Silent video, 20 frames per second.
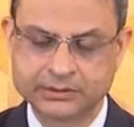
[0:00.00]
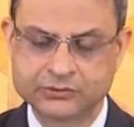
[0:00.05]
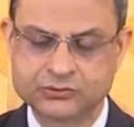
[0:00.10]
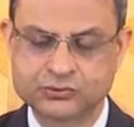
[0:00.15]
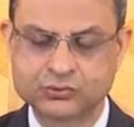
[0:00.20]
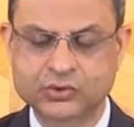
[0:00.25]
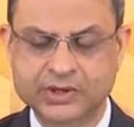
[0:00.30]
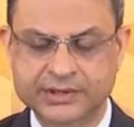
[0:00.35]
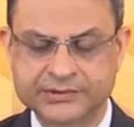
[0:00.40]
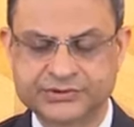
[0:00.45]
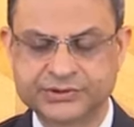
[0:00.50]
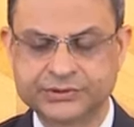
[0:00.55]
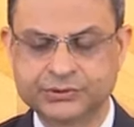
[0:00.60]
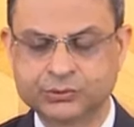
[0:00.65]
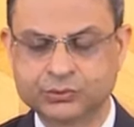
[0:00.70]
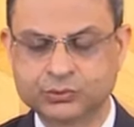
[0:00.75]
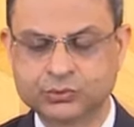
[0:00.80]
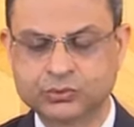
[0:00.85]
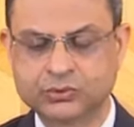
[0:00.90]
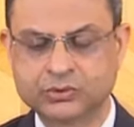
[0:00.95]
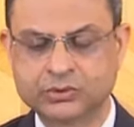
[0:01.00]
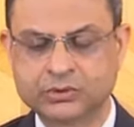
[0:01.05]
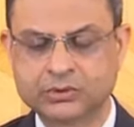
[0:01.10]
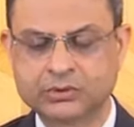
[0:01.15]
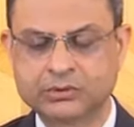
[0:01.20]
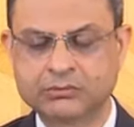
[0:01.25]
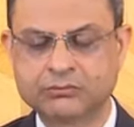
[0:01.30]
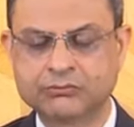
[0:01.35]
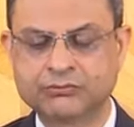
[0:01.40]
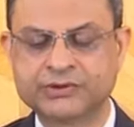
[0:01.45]
to continue
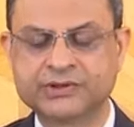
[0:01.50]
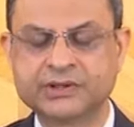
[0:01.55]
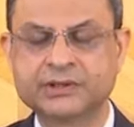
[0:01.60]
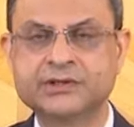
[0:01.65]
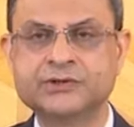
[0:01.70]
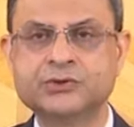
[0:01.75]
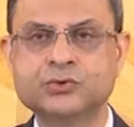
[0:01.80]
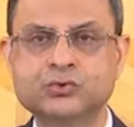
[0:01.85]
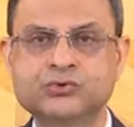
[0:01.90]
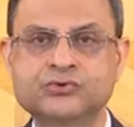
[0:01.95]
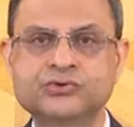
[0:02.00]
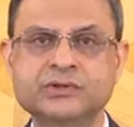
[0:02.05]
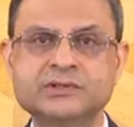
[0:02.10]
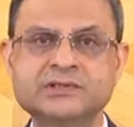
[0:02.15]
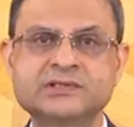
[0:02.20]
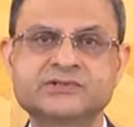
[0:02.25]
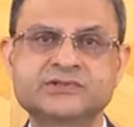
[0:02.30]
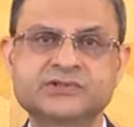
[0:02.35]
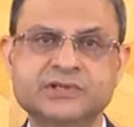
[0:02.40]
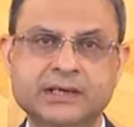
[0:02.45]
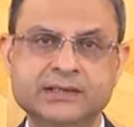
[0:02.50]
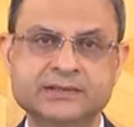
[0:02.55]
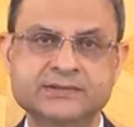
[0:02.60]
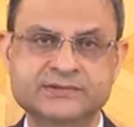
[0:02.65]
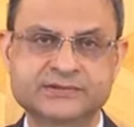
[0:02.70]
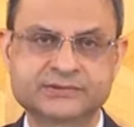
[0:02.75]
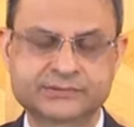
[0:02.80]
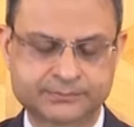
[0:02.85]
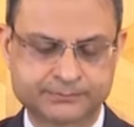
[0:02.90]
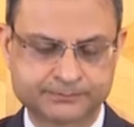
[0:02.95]
with the neutral
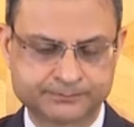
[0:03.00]
stance